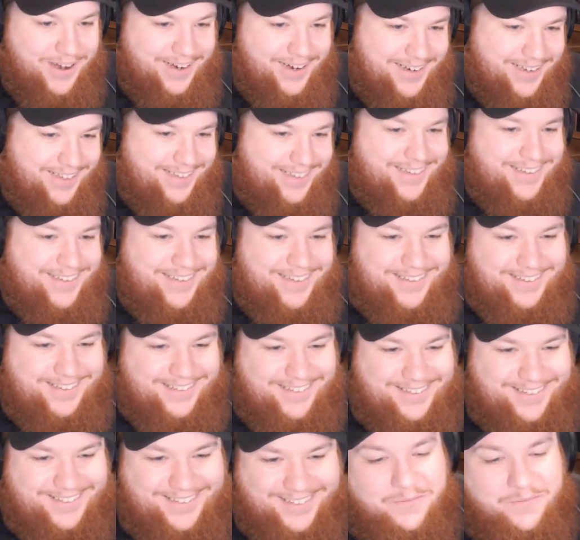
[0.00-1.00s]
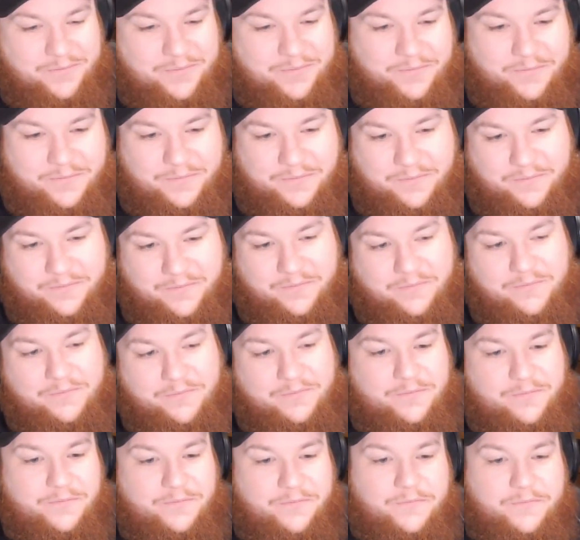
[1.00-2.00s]

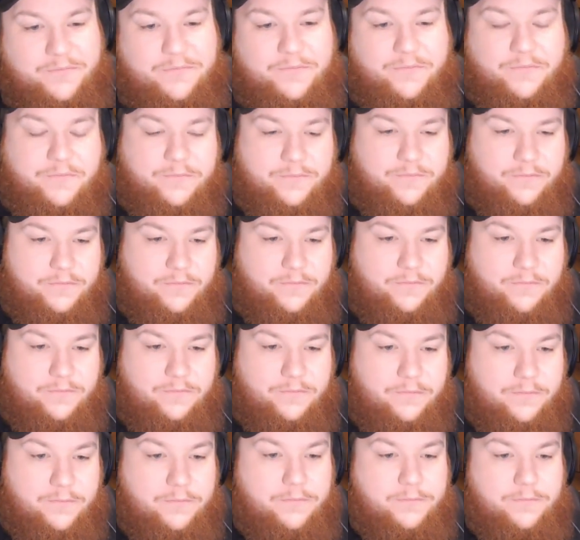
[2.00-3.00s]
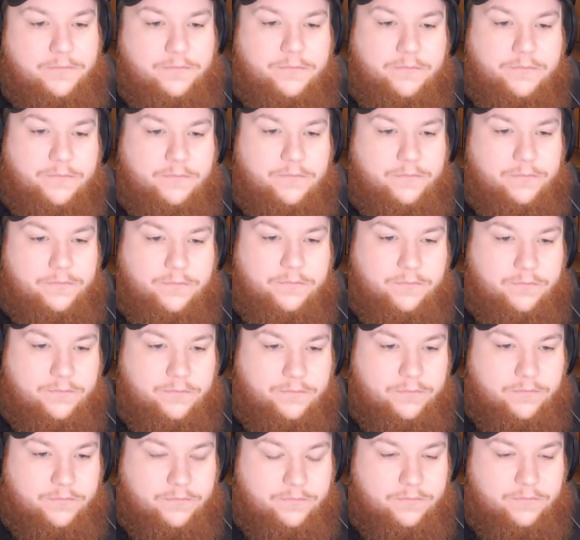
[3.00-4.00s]

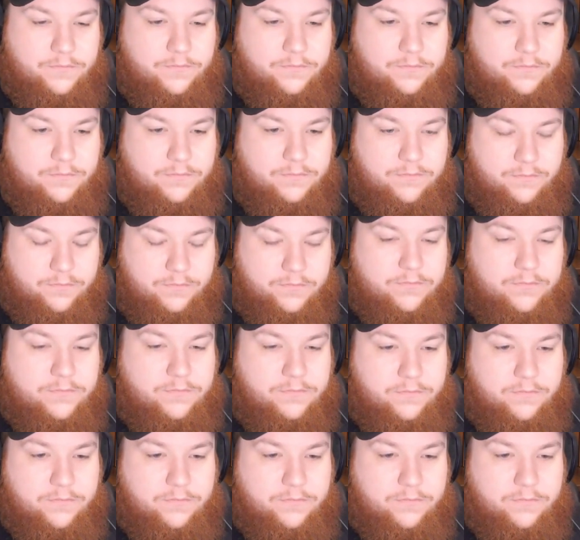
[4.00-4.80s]
(silent)